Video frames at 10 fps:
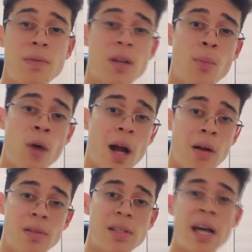somewhere
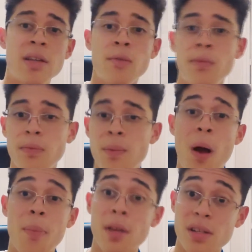outside of the
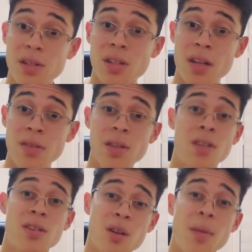population centers,
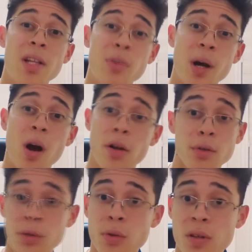it's going to be a little bit harder
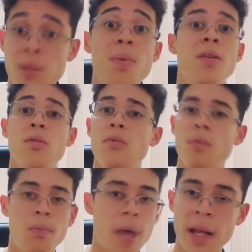to do this. But
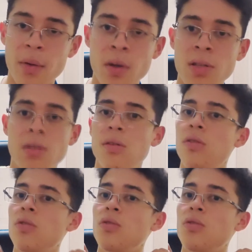anyways,